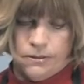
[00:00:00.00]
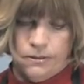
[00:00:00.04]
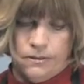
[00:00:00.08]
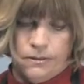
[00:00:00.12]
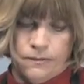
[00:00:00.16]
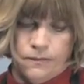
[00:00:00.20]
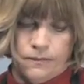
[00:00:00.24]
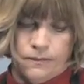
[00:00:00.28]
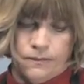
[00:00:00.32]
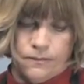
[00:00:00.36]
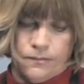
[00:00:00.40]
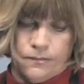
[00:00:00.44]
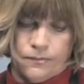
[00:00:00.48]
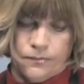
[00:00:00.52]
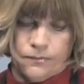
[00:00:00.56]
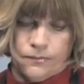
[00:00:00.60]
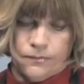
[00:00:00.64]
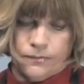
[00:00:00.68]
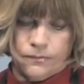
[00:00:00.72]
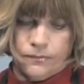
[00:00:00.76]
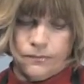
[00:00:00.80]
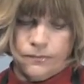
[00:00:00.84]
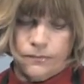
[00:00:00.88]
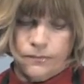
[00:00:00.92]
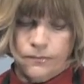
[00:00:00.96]

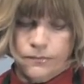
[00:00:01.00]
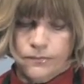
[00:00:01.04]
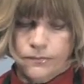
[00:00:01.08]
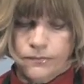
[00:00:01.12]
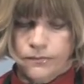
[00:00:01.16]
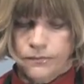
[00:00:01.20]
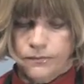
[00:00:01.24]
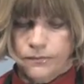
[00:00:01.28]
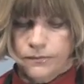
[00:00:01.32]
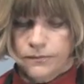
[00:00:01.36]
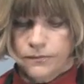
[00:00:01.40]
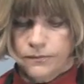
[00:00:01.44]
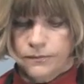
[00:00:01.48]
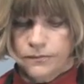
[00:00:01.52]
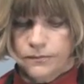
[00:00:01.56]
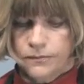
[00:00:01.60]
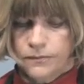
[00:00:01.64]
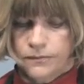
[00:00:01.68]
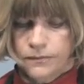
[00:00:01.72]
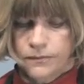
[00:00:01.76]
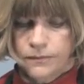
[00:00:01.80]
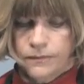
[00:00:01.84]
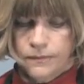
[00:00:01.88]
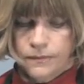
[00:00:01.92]
(silence)